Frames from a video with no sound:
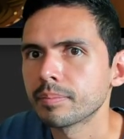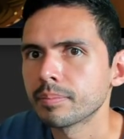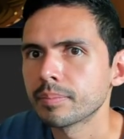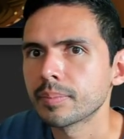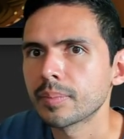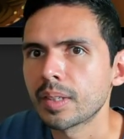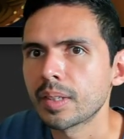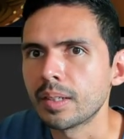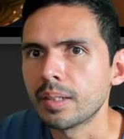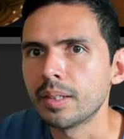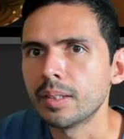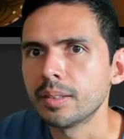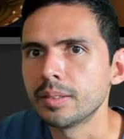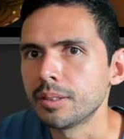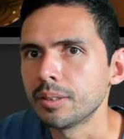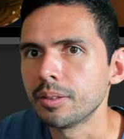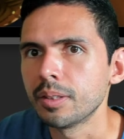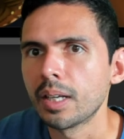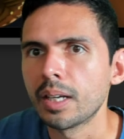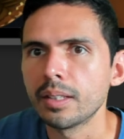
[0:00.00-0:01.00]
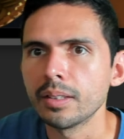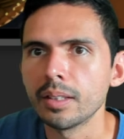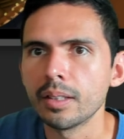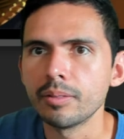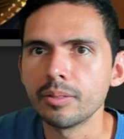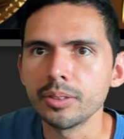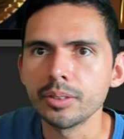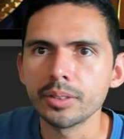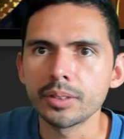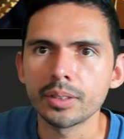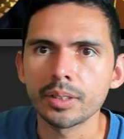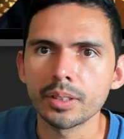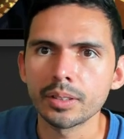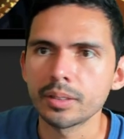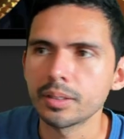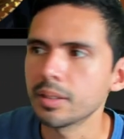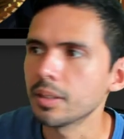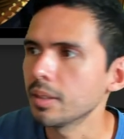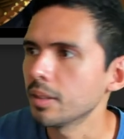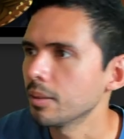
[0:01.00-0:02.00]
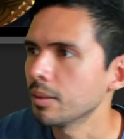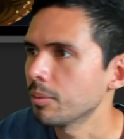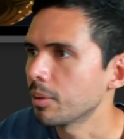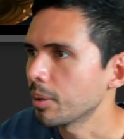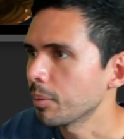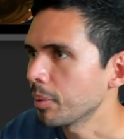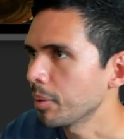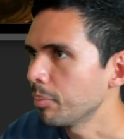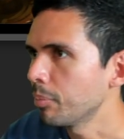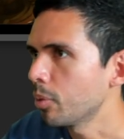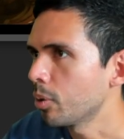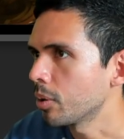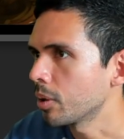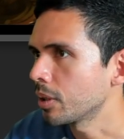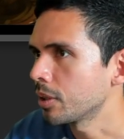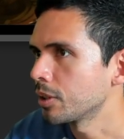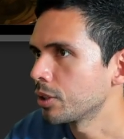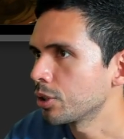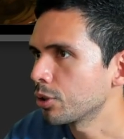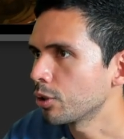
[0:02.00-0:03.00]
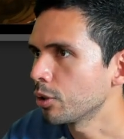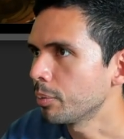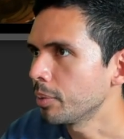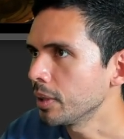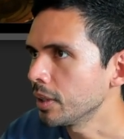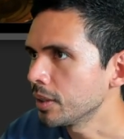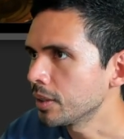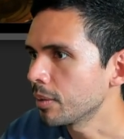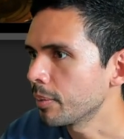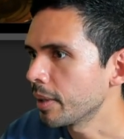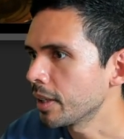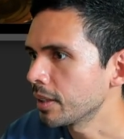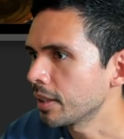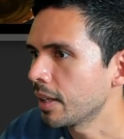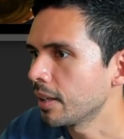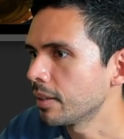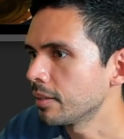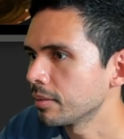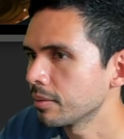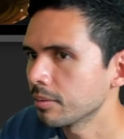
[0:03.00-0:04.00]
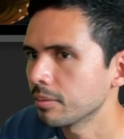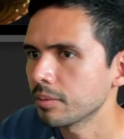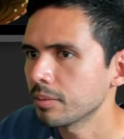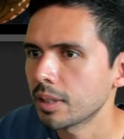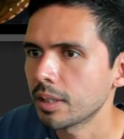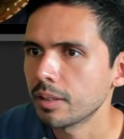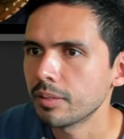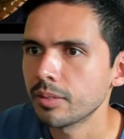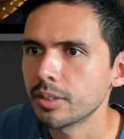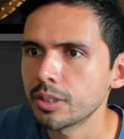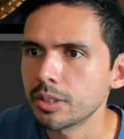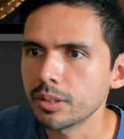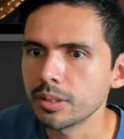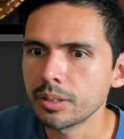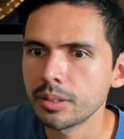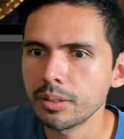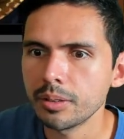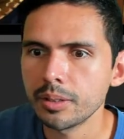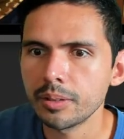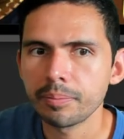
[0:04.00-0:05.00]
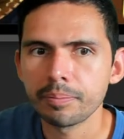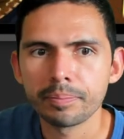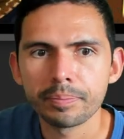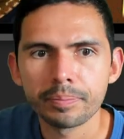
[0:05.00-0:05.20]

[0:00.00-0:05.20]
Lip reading: I'm going to undo that levels because I want to be more scrupulous about that when I eventually do it.